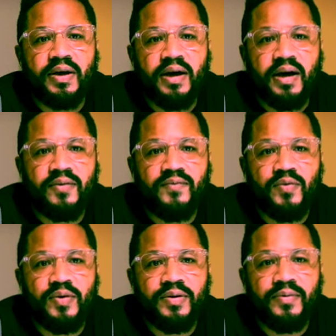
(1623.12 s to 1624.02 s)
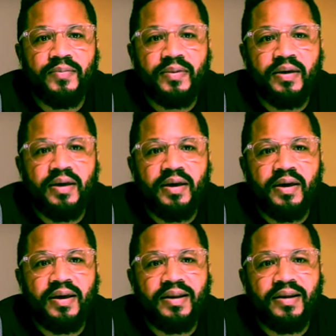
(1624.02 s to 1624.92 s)
God for you.
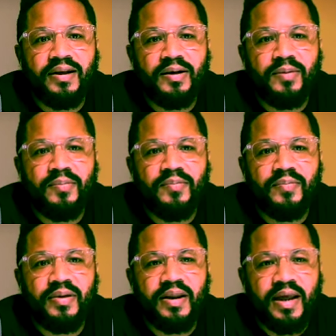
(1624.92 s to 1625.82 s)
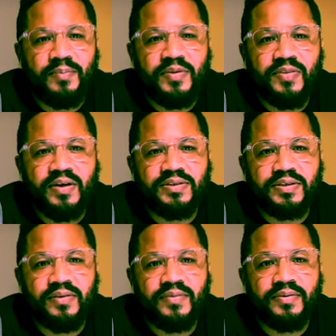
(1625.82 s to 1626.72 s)
And, um, and happy
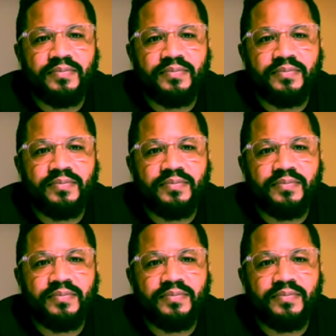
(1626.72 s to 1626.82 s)
Thanksgiving.